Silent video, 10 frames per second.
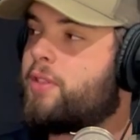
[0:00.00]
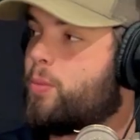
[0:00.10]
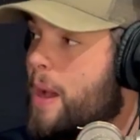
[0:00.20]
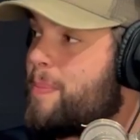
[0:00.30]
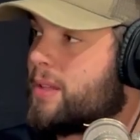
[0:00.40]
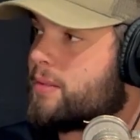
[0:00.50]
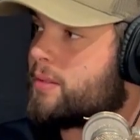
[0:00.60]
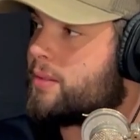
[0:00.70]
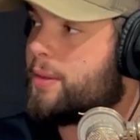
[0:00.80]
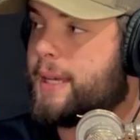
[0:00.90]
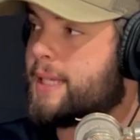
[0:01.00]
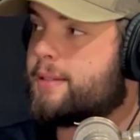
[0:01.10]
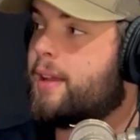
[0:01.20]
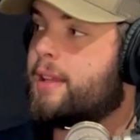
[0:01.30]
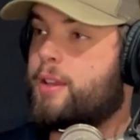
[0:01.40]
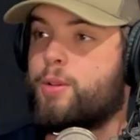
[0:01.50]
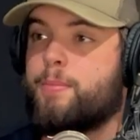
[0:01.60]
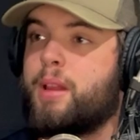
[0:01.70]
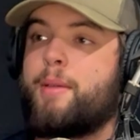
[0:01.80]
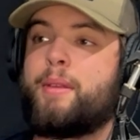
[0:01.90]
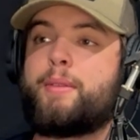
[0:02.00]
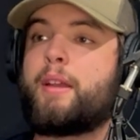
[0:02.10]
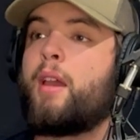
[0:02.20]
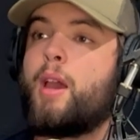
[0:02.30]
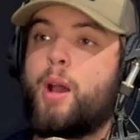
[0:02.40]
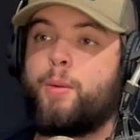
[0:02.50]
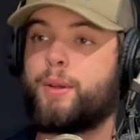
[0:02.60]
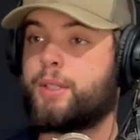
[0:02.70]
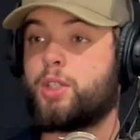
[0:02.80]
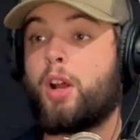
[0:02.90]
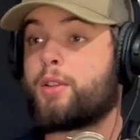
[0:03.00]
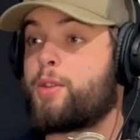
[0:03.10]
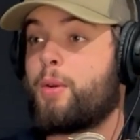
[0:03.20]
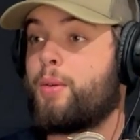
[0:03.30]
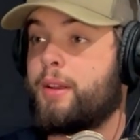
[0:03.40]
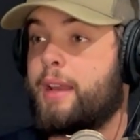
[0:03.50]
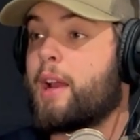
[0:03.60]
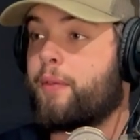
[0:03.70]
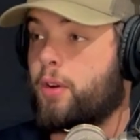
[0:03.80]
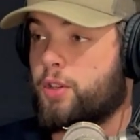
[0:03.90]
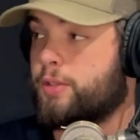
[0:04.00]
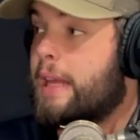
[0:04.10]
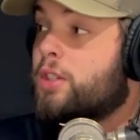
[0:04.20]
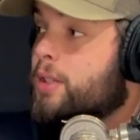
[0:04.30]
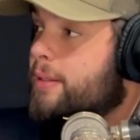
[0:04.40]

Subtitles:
the weapons. So, like, it's not like you can blame him and say, oh, well, Deshaun's throwing to deck furniture. That's just